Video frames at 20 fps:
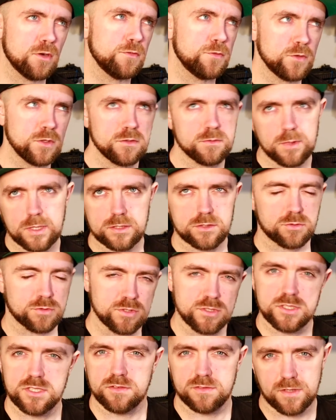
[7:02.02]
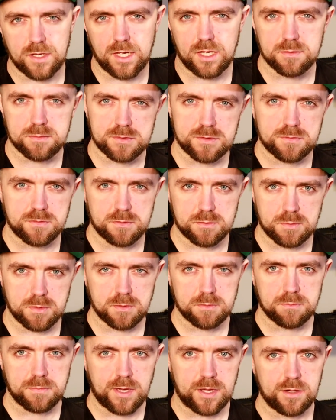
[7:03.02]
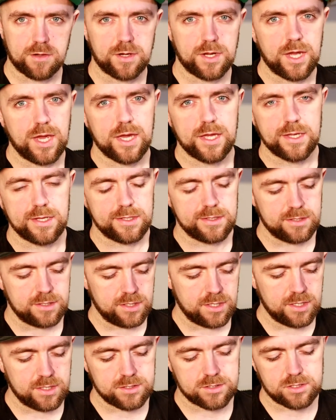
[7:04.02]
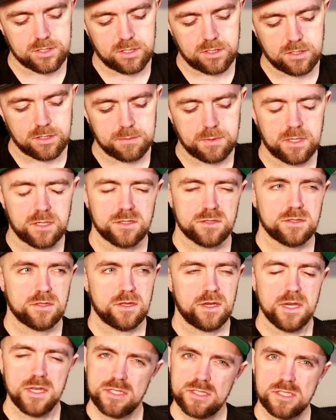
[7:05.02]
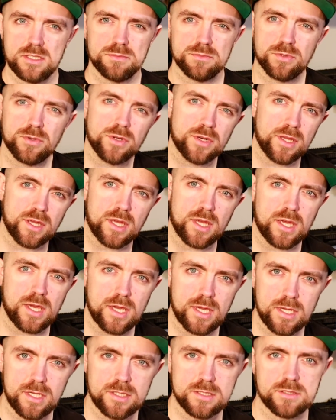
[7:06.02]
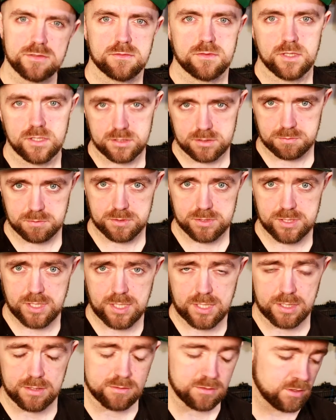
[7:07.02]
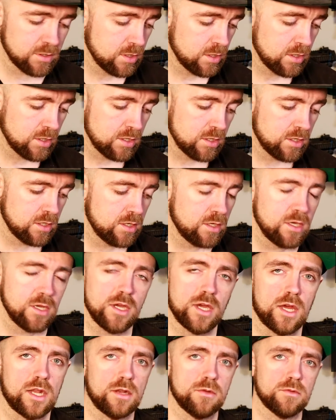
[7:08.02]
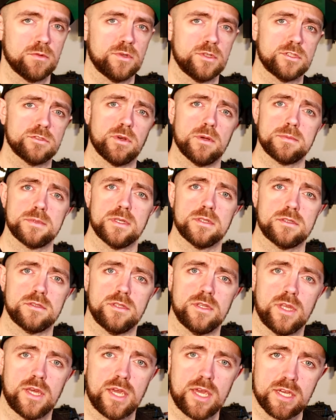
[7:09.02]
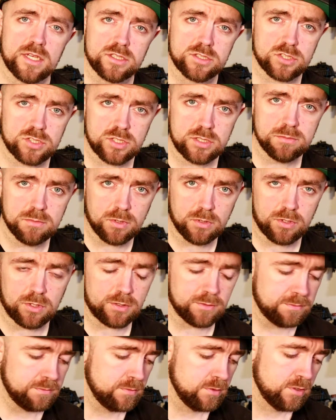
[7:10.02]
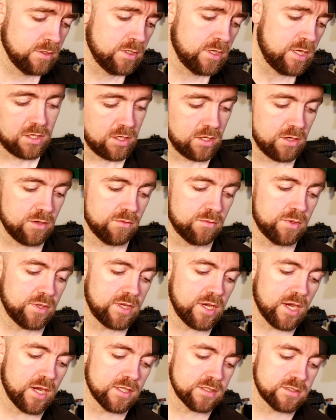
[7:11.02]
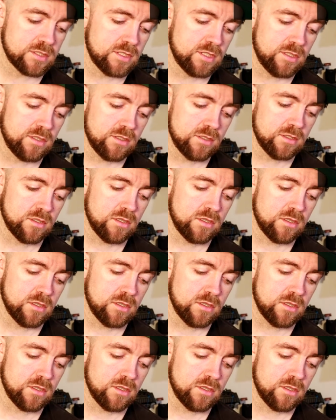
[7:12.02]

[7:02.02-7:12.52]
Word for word: roughly about 27 amps from the battery, and it shot about 18.8 rounds per second. And then when we swapped out to the ASG motor, we got